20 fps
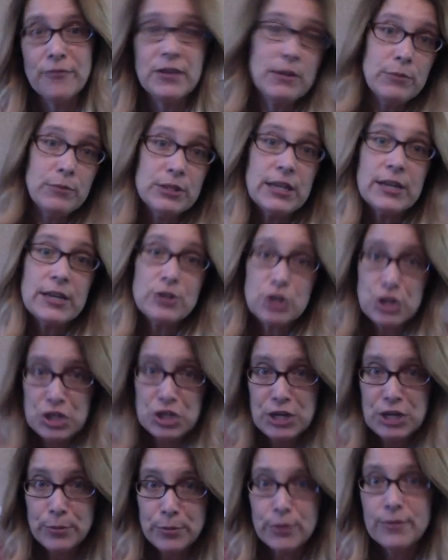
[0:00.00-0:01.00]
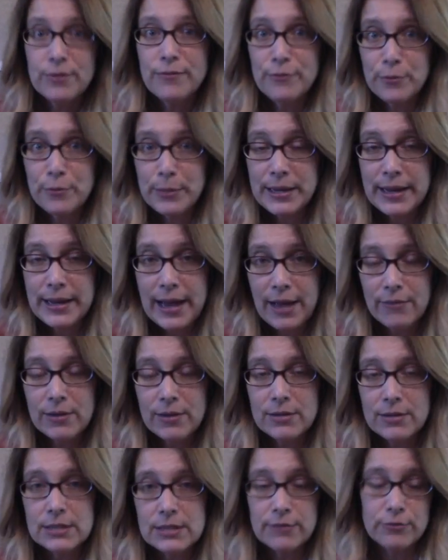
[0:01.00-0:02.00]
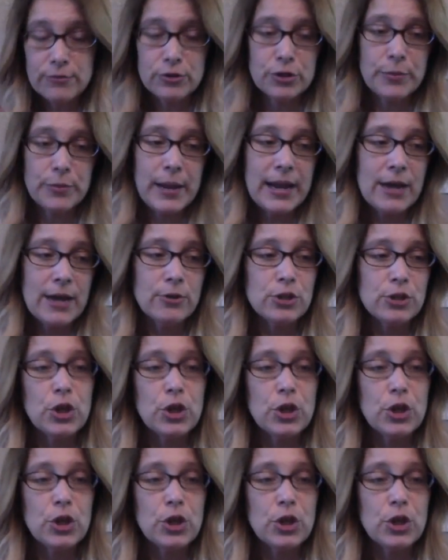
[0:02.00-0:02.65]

It was actually cheaper for me to have it delivered to my house.